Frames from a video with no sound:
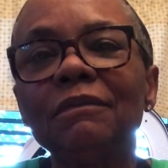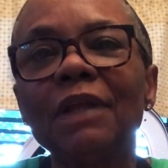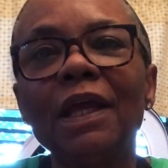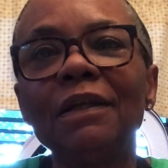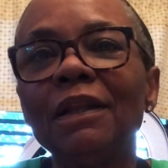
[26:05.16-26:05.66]

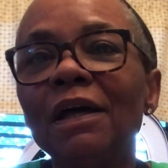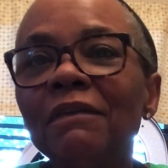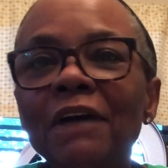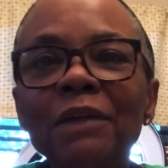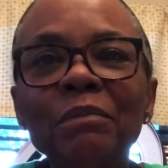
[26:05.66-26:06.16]
And love
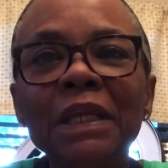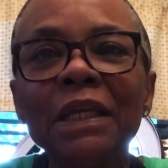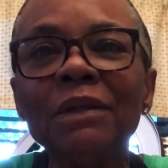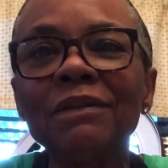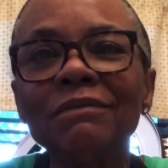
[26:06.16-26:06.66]
on
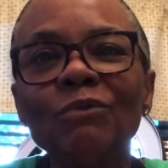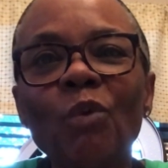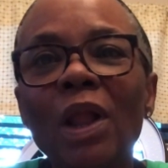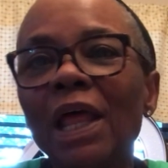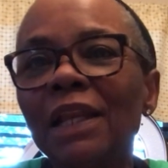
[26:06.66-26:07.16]
me
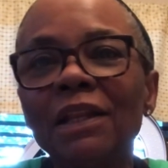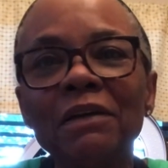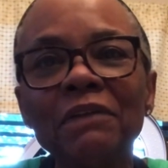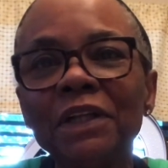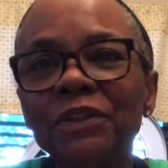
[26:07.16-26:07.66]
while I
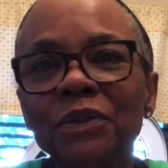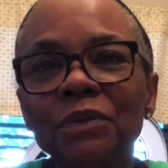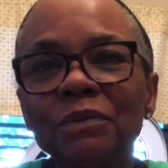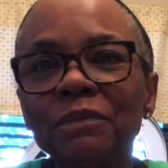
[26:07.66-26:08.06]
love on you.